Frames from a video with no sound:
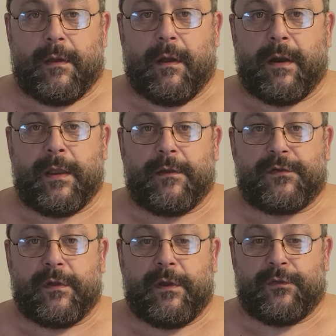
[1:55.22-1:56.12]
All right,
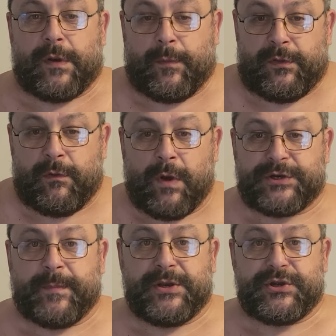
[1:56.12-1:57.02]
so here's what I'm gonna do.
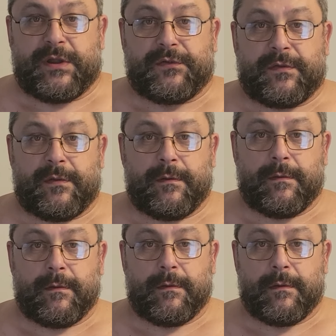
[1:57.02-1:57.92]
Watch my chest.
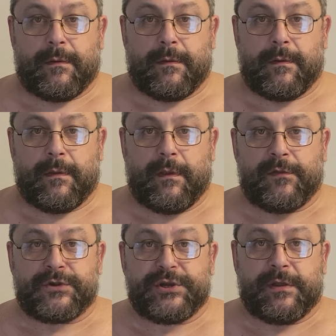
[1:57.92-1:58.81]

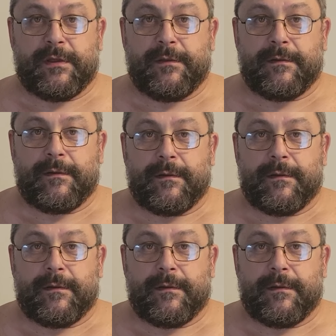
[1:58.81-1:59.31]
Is it shaking?